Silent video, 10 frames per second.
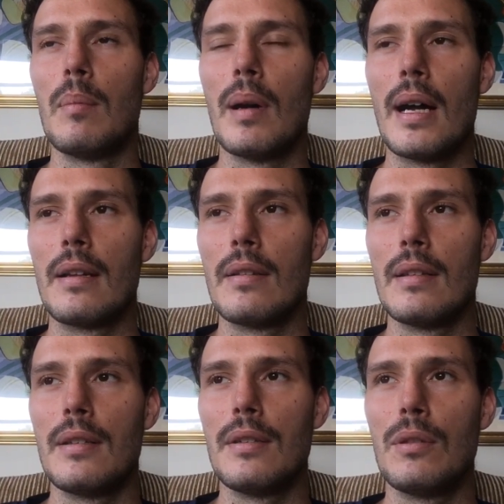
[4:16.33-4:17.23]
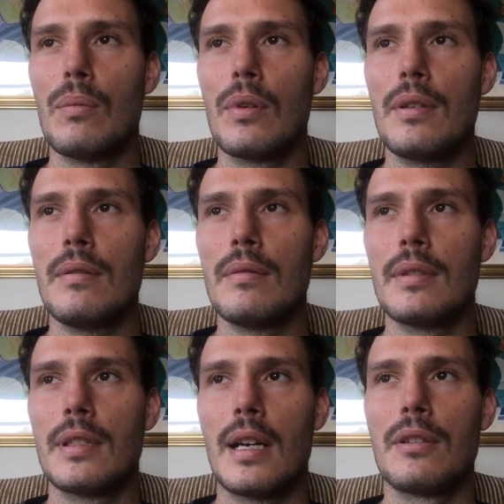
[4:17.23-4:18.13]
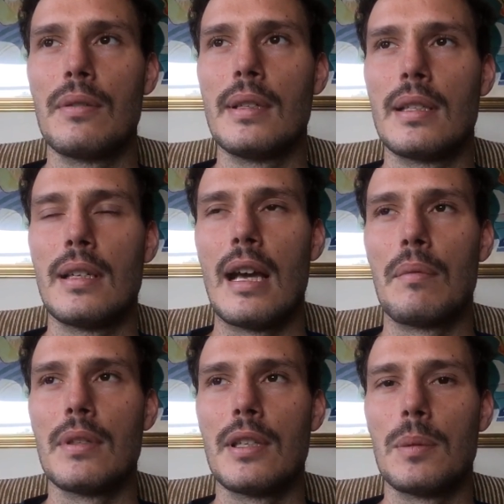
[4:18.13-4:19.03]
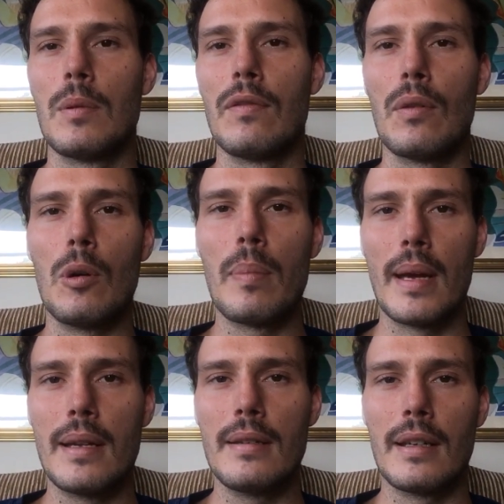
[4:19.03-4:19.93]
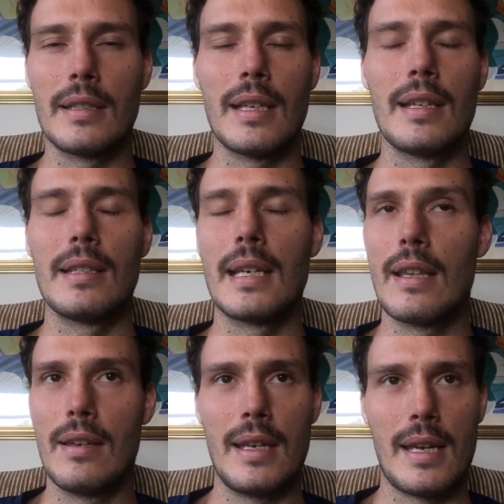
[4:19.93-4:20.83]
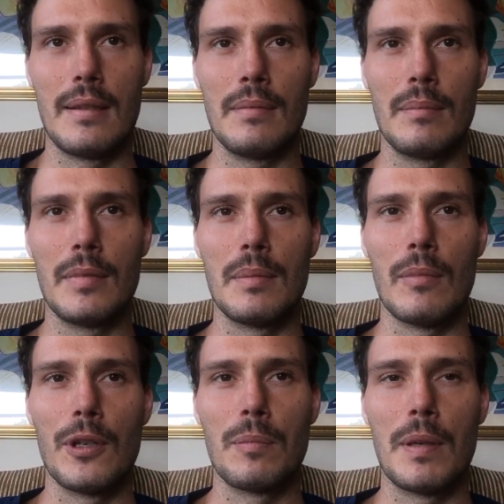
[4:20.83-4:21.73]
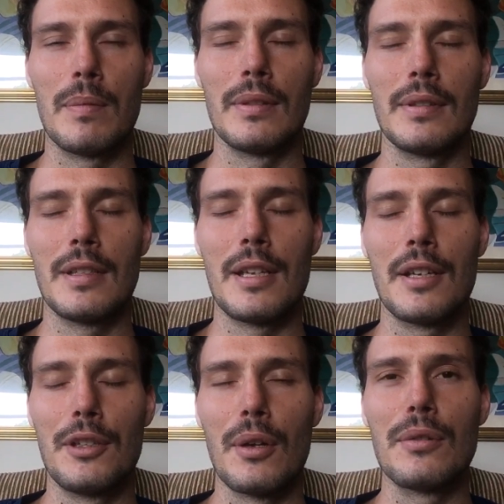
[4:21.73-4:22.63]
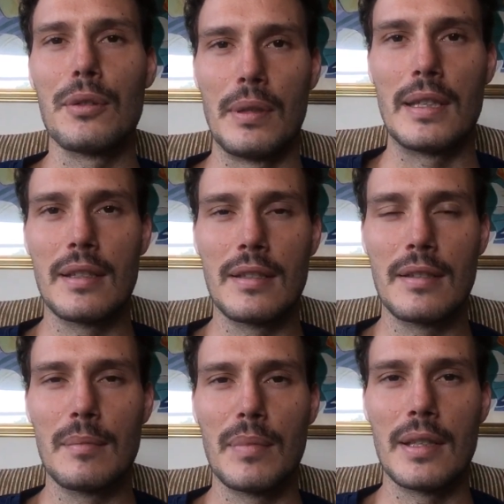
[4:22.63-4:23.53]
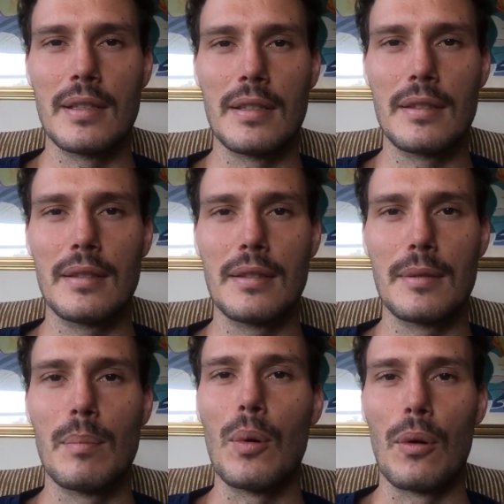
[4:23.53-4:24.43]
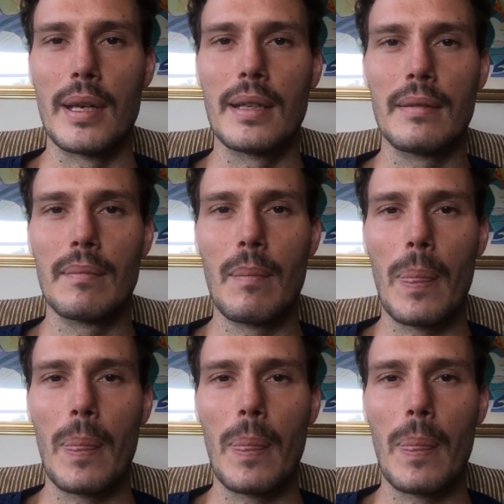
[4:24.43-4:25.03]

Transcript: But you want to start doing this now, which is before bed, and I say this again and again, but most people don't do it because it's boring.